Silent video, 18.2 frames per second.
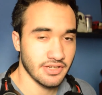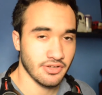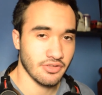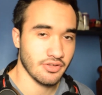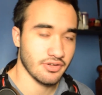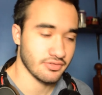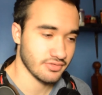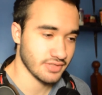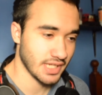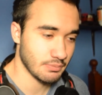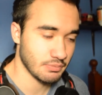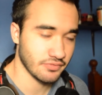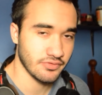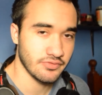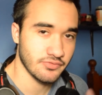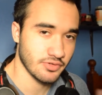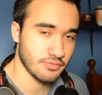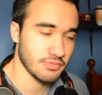other type of
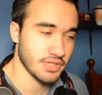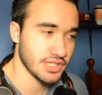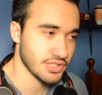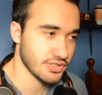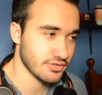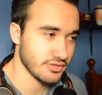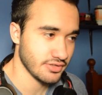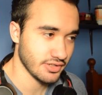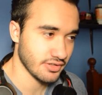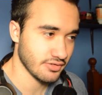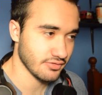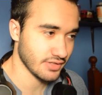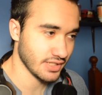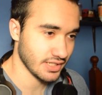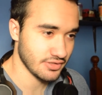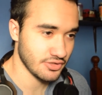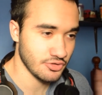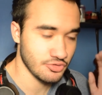information,
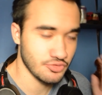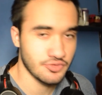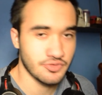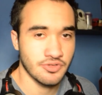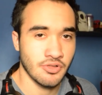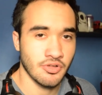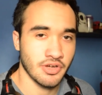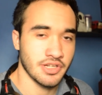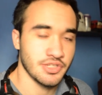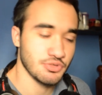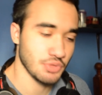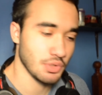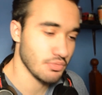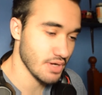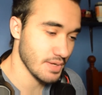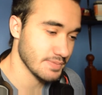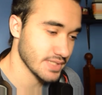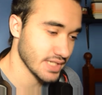that you use to log into a
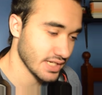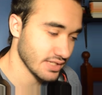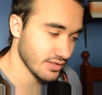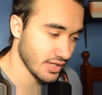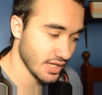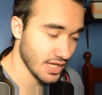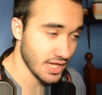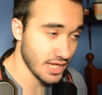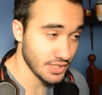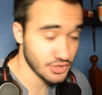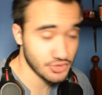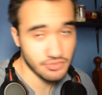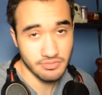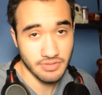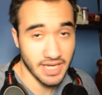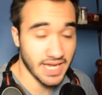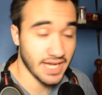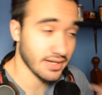website
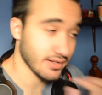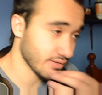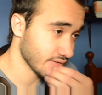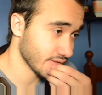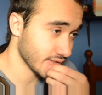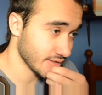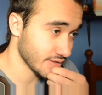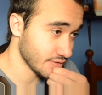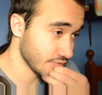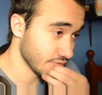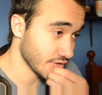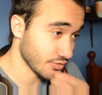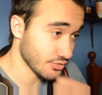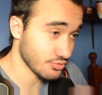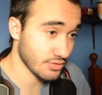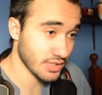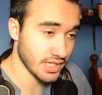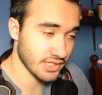to hack,
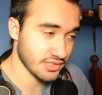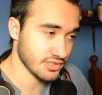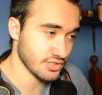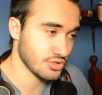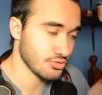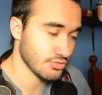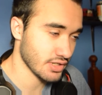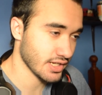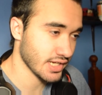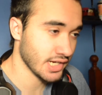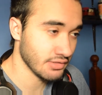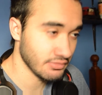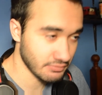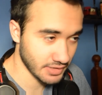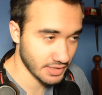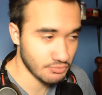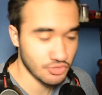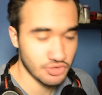to get access to your
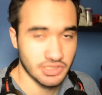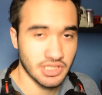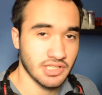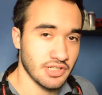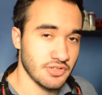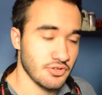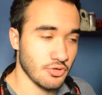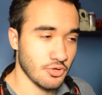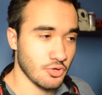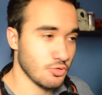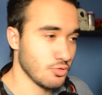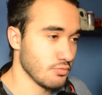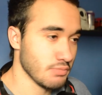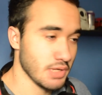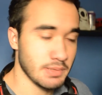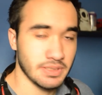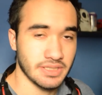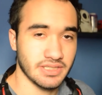account. They most likely, could
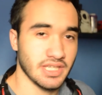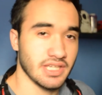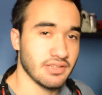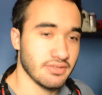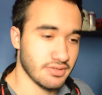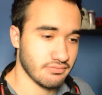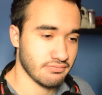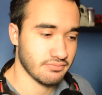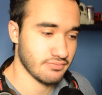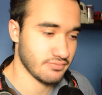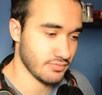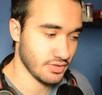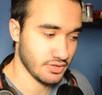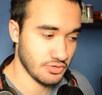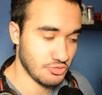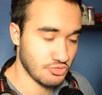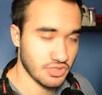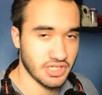maybe
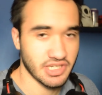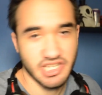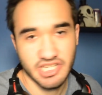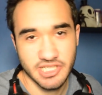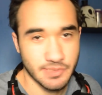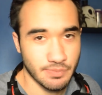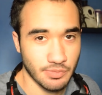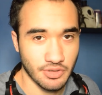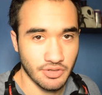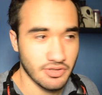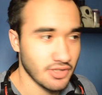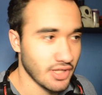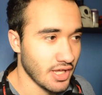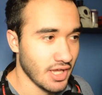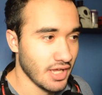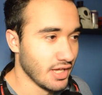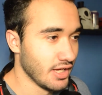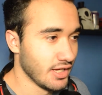use an exploit
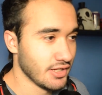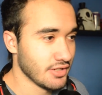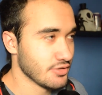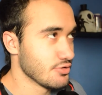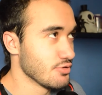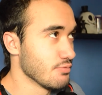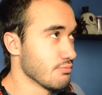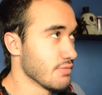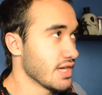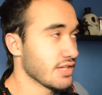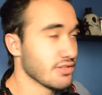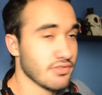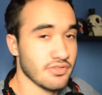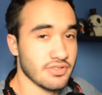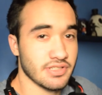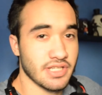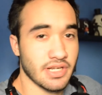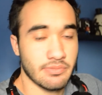to make
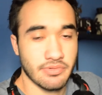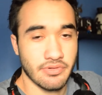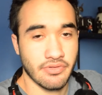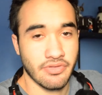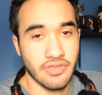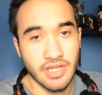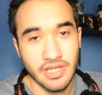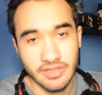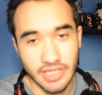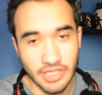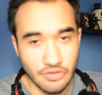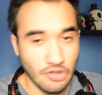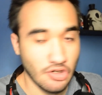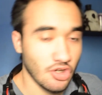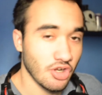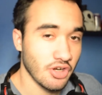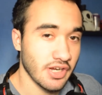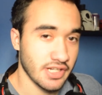the server think that you're
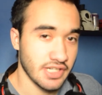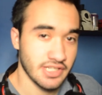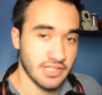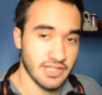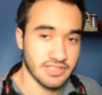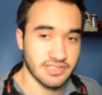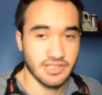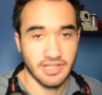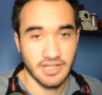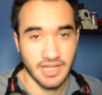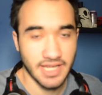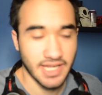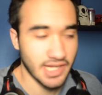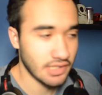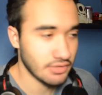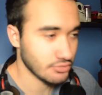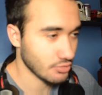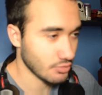logging in as that
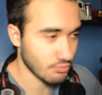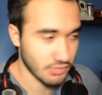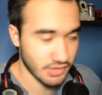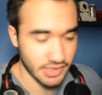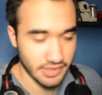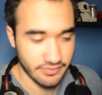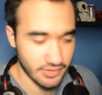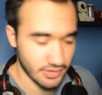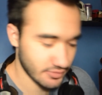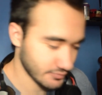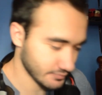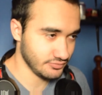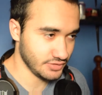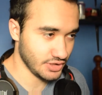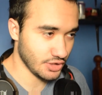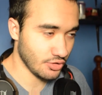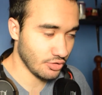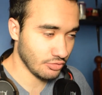account or whatever.
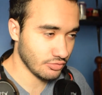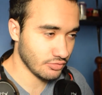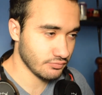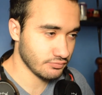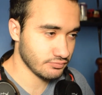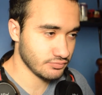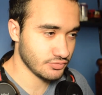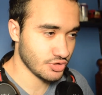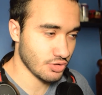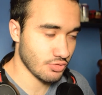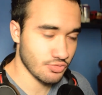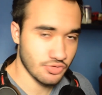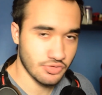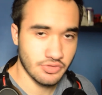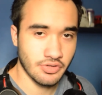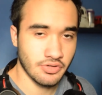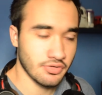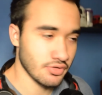The whole source
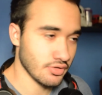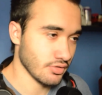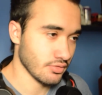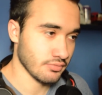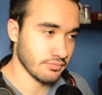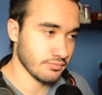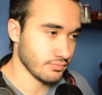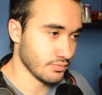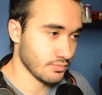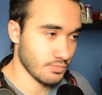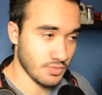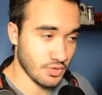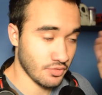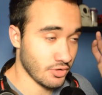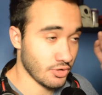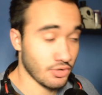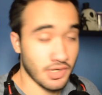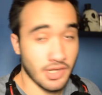code or
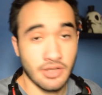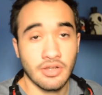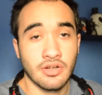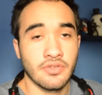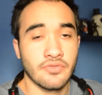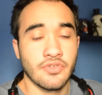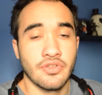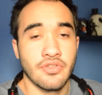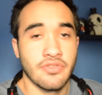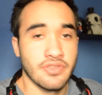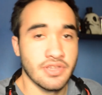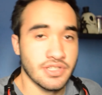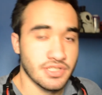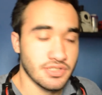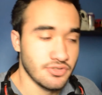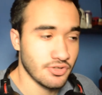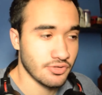a lot of other things,